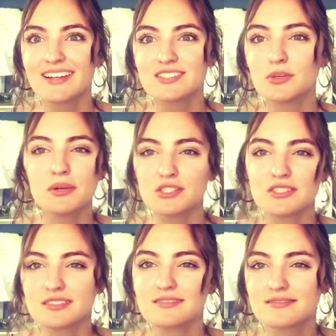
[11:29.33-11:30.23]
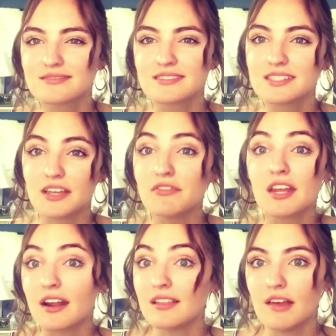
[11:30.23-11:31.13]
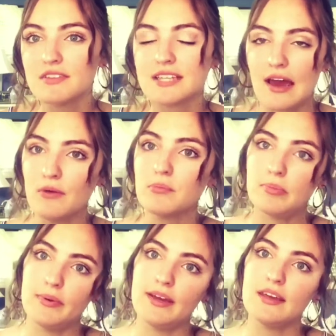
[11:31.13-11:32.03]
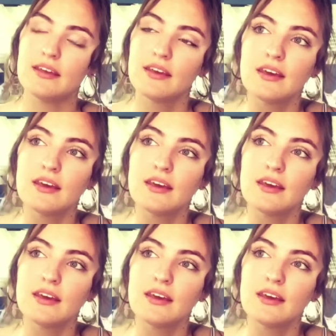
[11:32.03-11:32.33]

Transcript: so much stuff that I left out, but